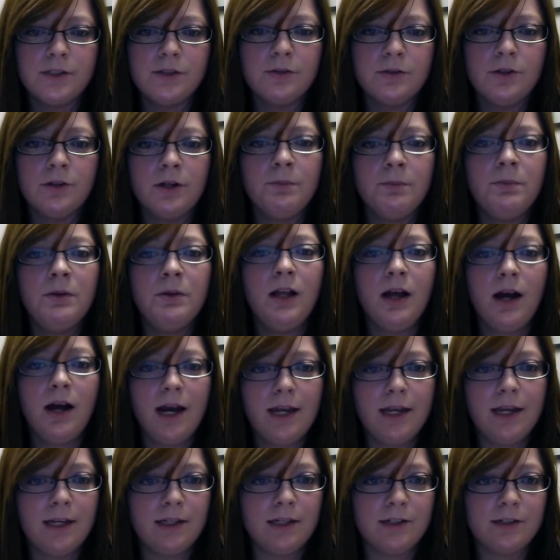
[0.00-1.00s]
so you're
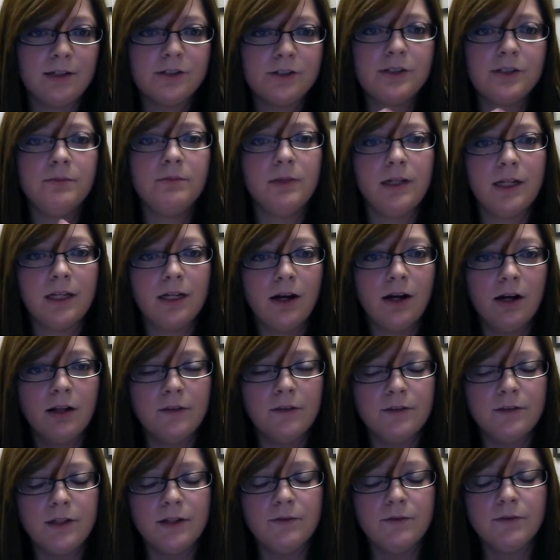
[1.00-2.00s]
applying and you're submitting
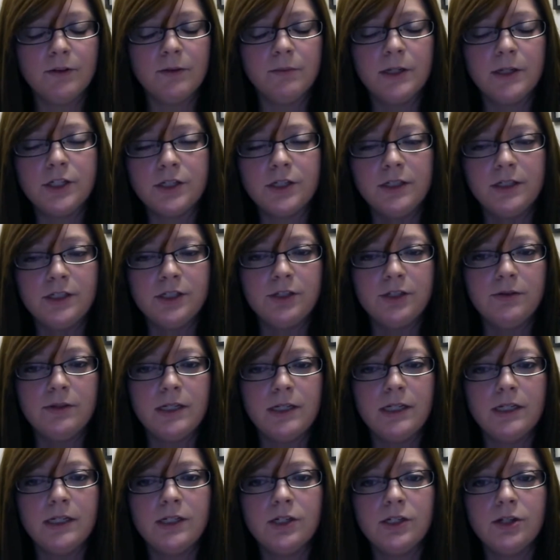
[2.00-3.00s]
all of the information that you
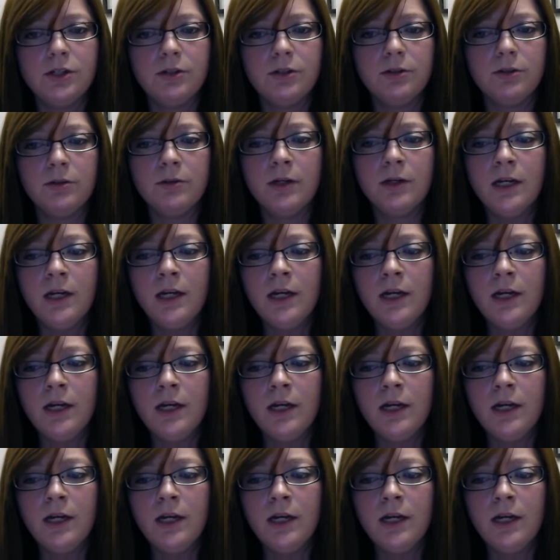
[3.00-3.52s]
need to.